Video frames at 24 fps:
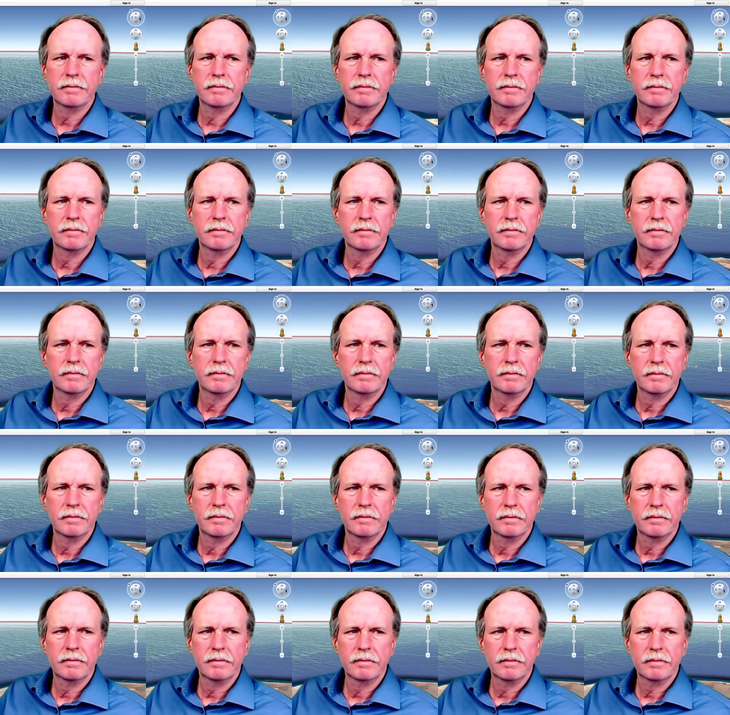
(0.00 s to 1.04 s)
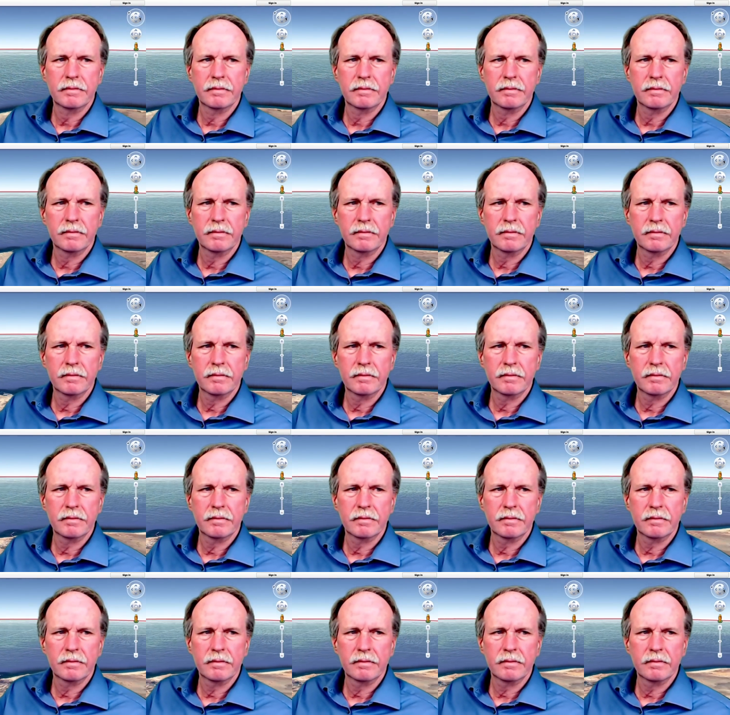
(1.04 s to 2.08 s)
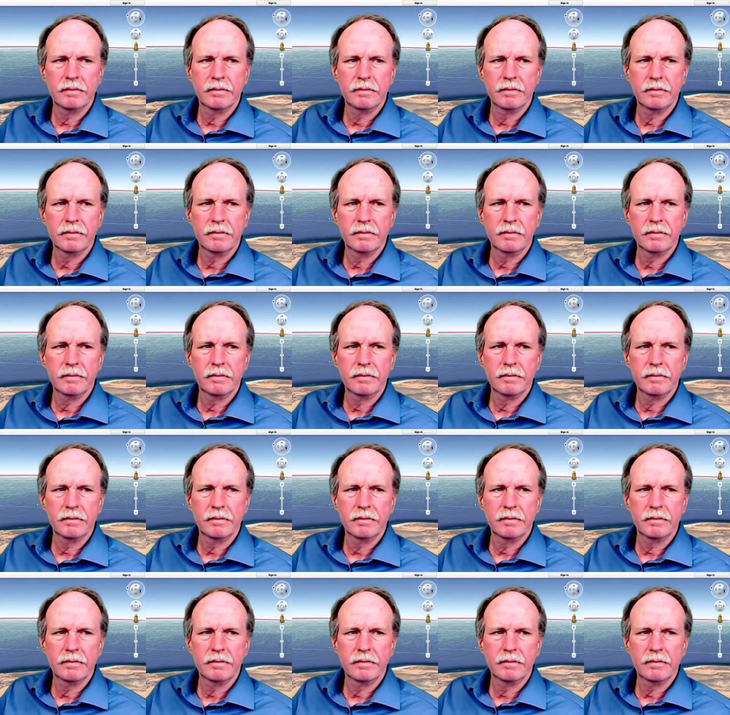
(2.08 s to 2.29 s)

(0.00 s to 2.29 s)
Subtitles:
(no one is talking)